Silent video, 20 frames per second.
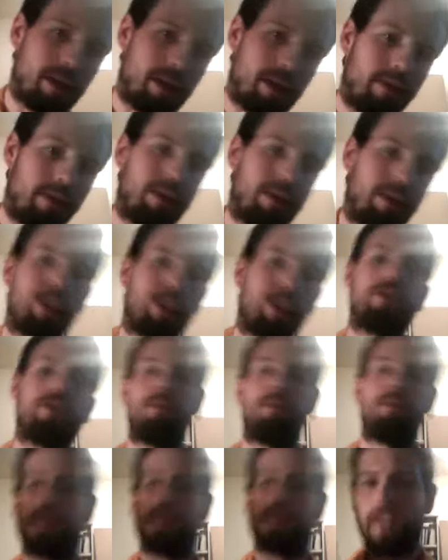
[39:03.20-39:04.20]
and everything else, to
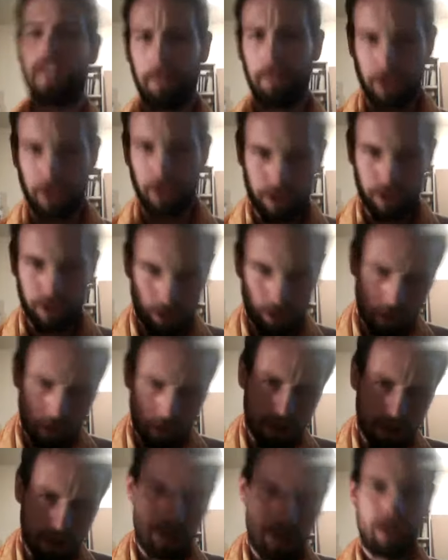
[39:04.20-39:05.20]
reestablish
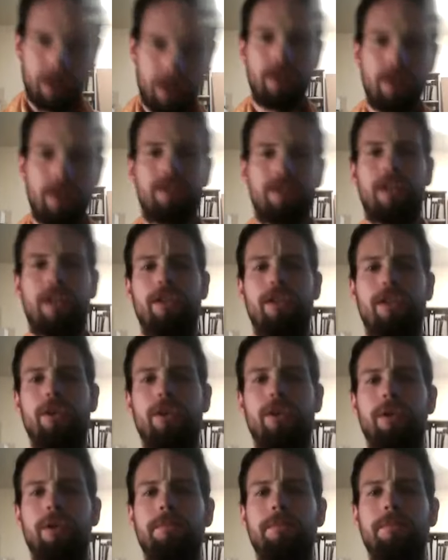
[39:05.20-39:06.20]
Satya
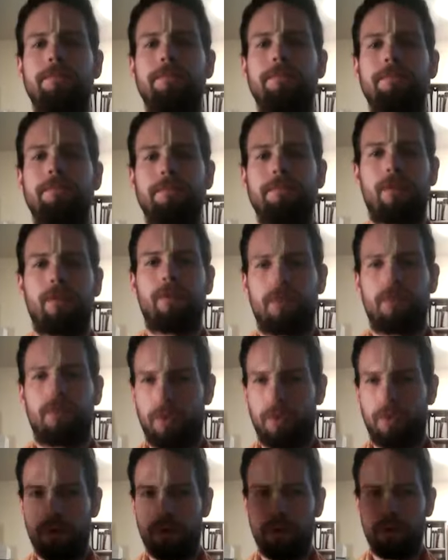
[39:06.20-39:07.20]
Yuga for
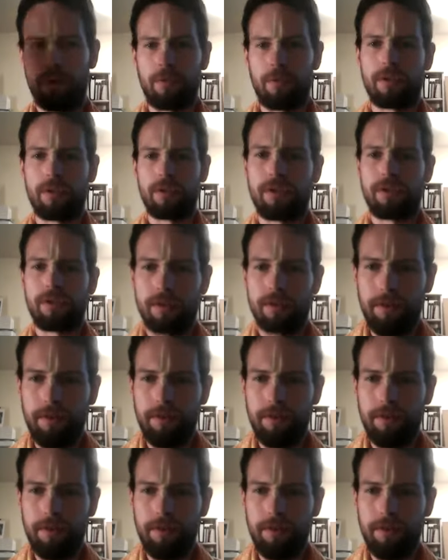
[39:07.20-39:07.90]
the whole universe.